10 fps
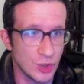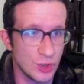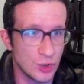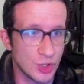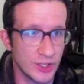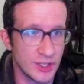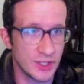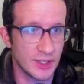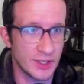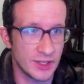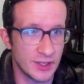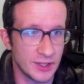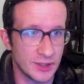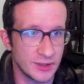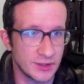So usually,
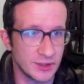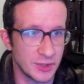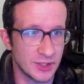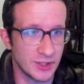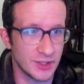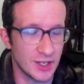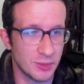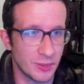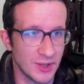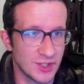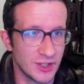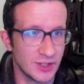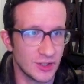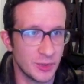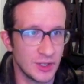let me clean that up in my
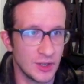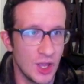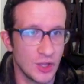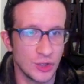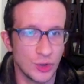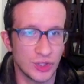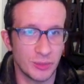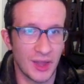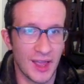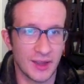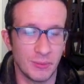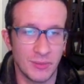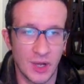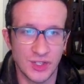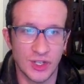study a little bit. Usually
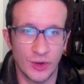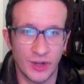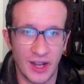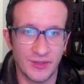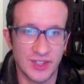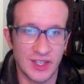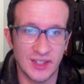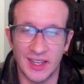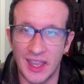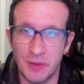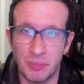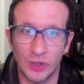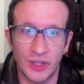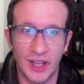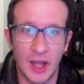black must go knight f6,
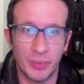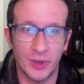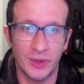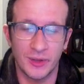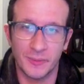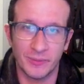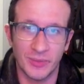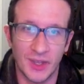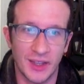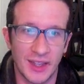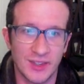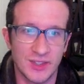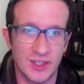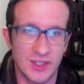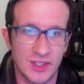again, building up
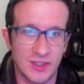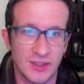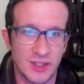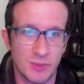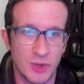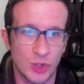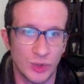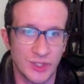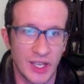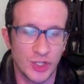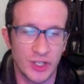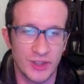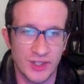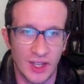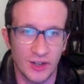against this mutual
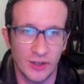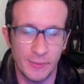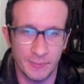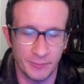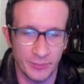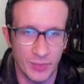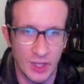tension in the center,